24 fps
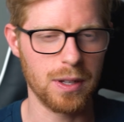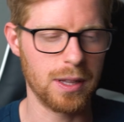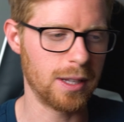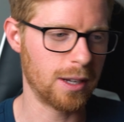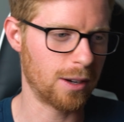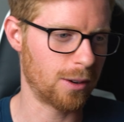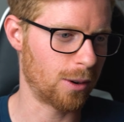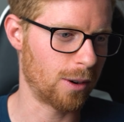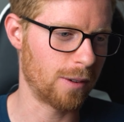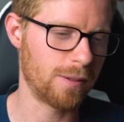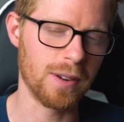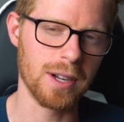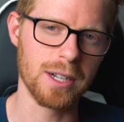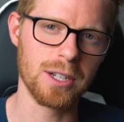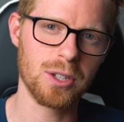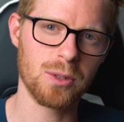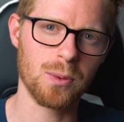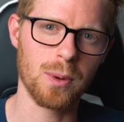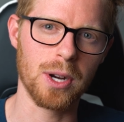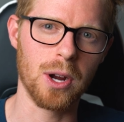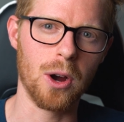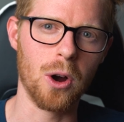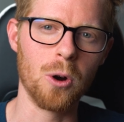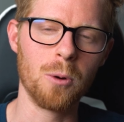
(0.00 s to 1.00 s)
in there, or if I just
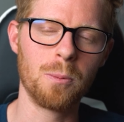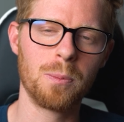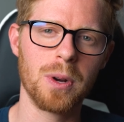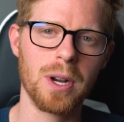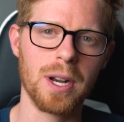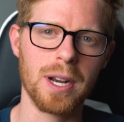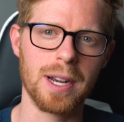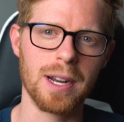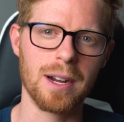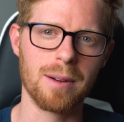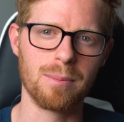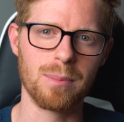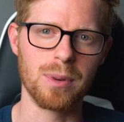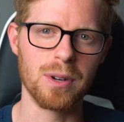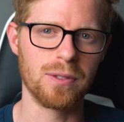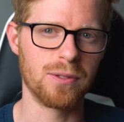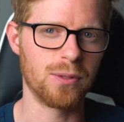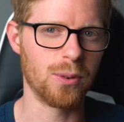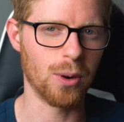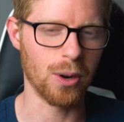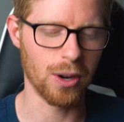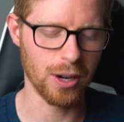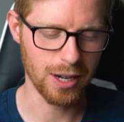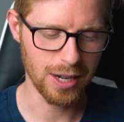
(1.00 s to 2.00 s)
want to open it up
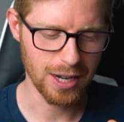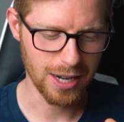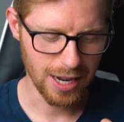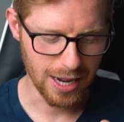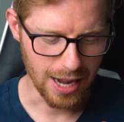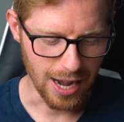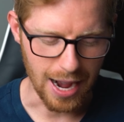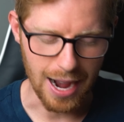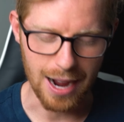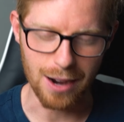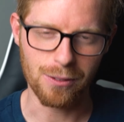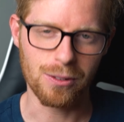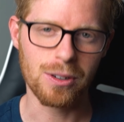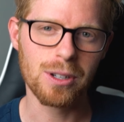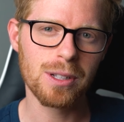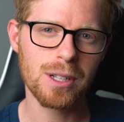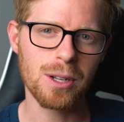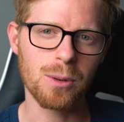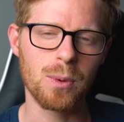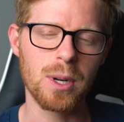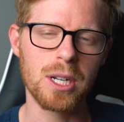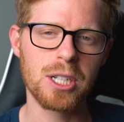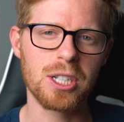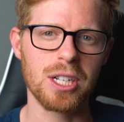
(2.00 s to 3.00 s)
before, I really
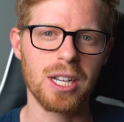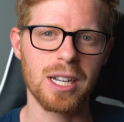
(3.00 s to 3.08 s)
wish